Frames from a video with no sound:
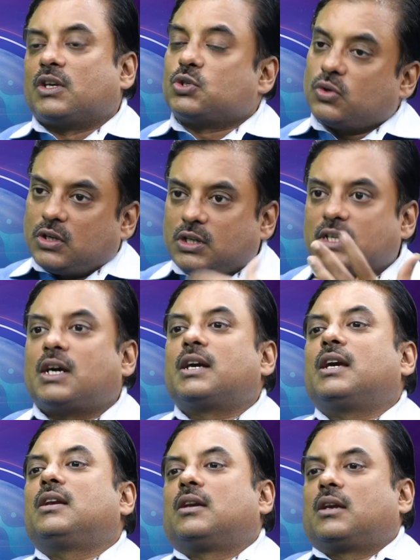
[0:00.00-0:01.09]
So it
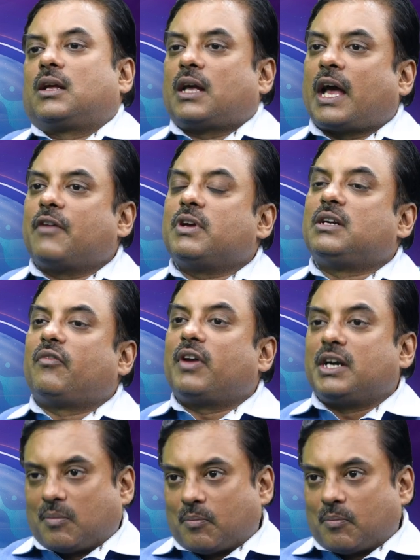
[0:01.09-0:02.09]
again have a different